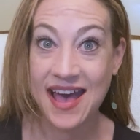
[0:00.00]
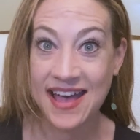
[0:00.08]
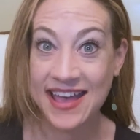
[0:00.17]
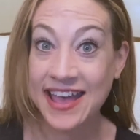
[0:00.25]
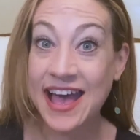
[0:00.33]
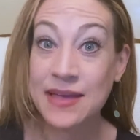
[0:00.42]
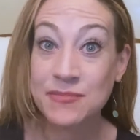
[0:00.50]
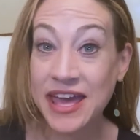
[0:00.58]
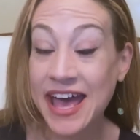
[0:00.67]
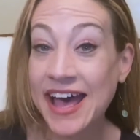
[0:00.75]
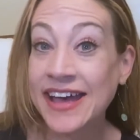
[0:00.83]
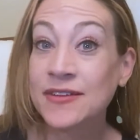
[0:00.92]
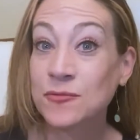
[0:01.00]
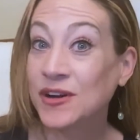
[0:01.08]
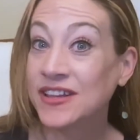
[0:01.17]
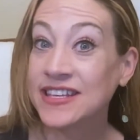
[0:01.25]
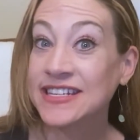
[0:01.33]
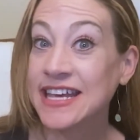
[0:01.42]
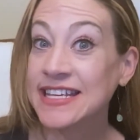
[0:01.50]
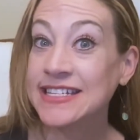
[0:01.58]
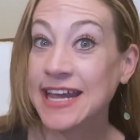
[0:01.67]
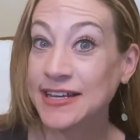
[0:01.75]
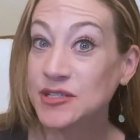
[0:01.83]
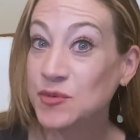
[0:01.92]
Hi, I'm Kat, one of the
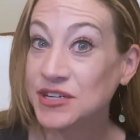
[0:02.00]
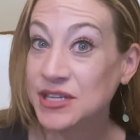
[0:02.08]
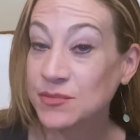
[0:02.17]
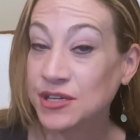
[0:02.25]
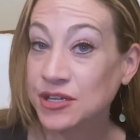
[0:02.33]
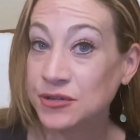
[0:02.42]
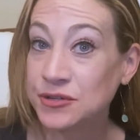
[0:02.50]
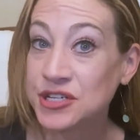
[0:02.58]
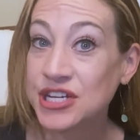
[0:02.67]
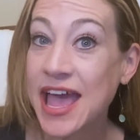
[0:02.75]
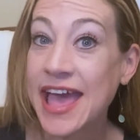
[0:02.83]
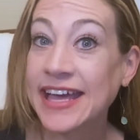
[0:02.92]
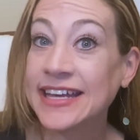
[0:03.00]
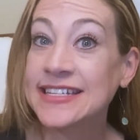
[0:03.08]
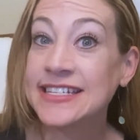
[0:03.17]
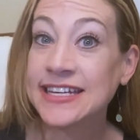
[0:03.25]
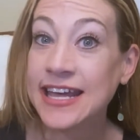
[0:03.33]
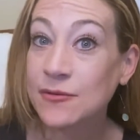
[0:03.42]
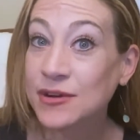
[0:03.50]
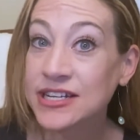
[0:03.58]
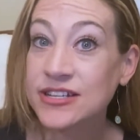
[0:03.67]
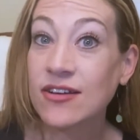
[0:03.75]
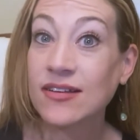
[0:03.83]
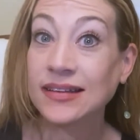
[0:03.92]
test experts at Magoosh, and today I want
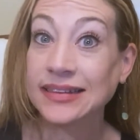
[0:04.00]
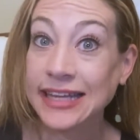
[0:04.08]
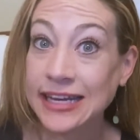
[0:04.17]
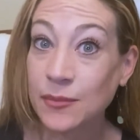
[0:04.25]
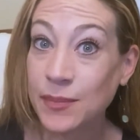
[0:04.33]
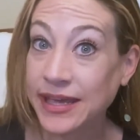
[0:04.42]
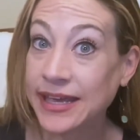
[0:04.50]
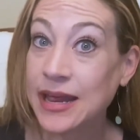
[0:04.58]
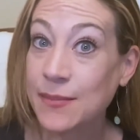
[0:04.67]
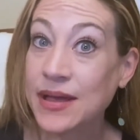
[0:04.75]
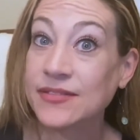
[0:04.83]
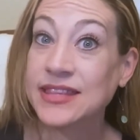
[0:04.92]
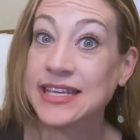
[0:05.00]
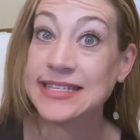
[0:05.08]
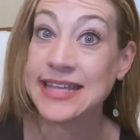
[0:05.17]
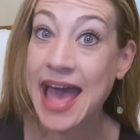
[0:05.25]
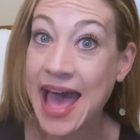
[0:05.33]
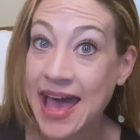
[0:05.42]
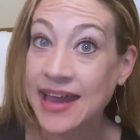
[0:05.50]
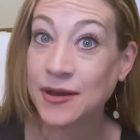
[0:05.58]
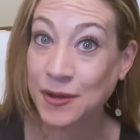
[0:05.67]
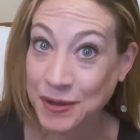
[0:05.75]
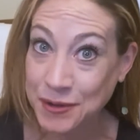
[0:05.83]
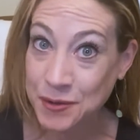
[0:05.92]
to talk a little bit about these
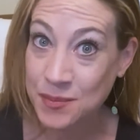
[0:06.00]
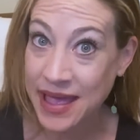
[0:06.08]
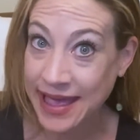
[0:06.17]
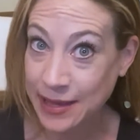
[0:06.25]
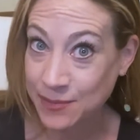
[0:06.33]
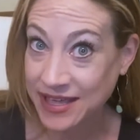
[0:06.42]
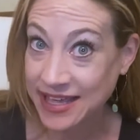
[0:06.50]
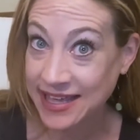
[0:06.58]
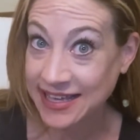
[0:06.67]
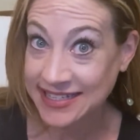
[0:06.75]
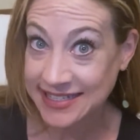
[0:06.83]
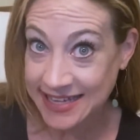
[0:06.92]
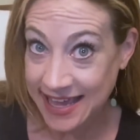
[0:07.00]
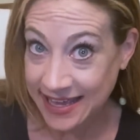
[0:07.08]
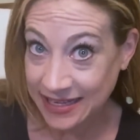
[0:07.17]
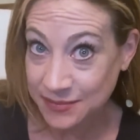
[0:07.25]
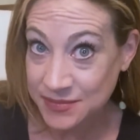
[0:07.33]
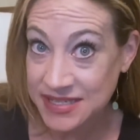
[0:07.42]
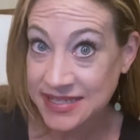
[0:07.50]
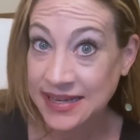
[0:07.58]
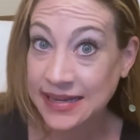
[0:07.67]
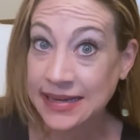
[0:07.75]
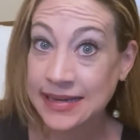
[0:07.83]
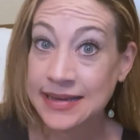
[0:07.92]
at-home AP exams.
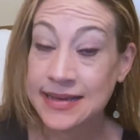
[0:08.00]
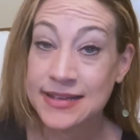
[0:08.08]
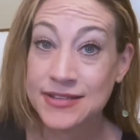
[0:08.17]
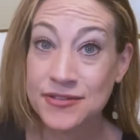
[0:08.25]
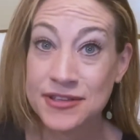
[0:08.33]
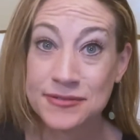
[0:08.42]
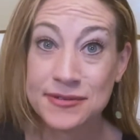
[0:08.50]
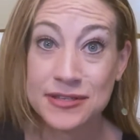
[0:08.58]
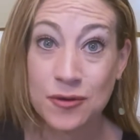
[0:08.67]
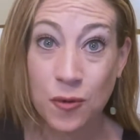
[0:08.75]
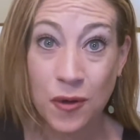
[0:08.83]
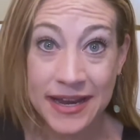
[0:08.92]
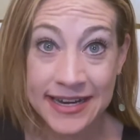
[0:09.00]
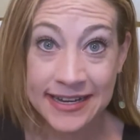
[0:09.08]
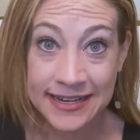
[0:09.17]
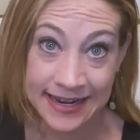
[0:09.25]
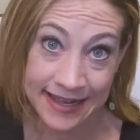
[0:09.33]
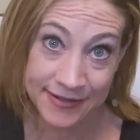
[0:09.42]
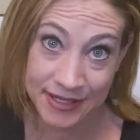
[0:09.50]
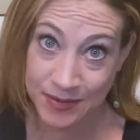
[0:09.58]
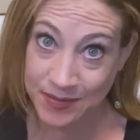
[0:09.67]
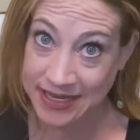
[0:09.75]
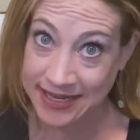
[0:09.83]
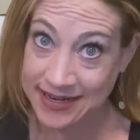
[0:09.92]
So this was quite an
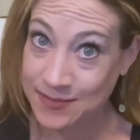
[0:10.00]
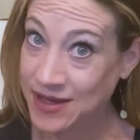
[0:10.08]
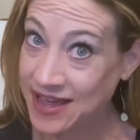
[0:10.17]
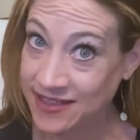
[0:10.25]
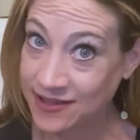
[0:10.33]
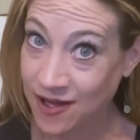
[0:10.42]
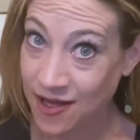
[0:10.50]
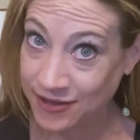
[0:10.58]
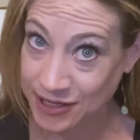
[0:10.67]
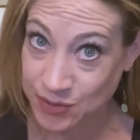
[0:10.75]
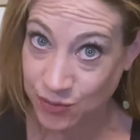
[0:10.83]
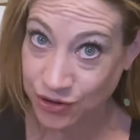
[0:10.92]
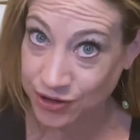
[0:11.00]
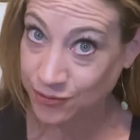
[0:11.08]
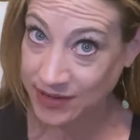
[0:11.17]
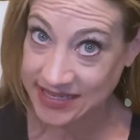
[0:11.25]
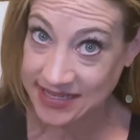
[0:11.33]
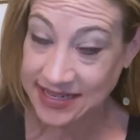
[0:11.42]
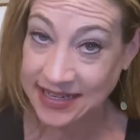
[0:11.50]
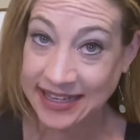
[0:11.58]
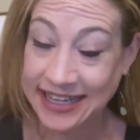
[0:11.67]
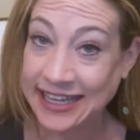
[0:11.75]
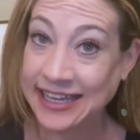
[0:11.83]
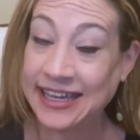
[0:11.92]
announcement by the College Board
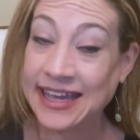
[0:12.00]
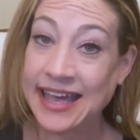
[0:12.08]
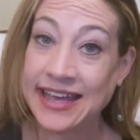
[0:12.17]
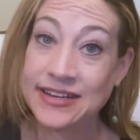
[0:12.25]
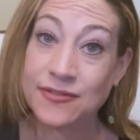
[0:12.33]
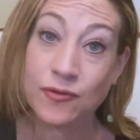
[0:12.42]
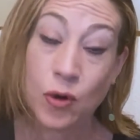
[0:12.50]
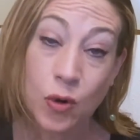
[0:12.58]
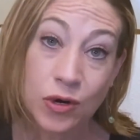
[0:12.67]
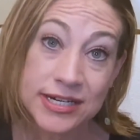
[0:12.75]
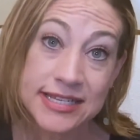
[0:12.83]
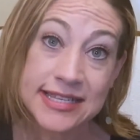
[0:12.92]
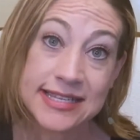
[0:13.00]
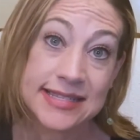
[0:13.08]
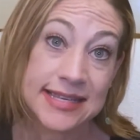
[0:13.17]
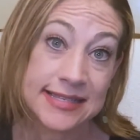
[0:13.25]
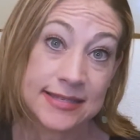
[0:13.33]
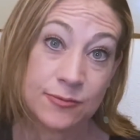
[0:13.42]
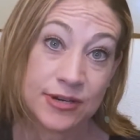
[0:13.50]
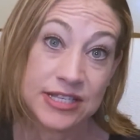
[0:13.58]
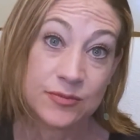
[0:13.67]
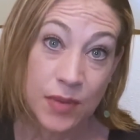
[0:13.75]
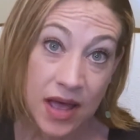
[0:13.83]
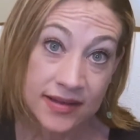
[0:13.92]
recently, and of course this is in
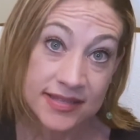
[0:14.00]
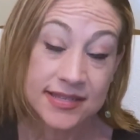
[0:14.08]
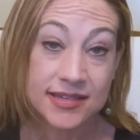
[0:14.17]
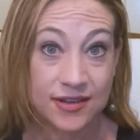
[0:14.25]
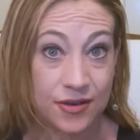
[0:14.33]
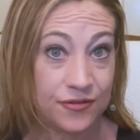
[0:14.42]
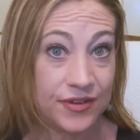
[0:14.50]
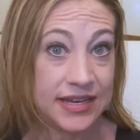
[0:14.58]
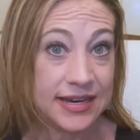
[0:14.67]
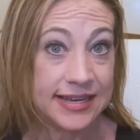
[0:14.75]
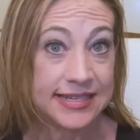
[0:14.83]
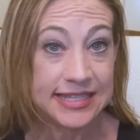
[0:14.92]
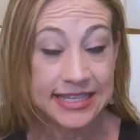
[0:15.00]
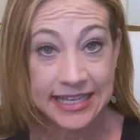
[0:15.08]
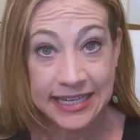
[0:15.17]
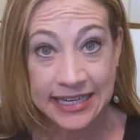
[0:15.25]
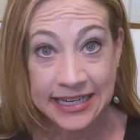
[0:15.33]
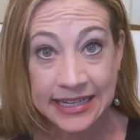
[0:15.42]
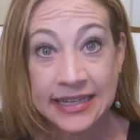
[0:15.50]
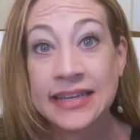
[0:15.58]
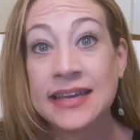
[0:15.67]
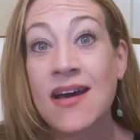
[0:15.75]
response to COVID-19.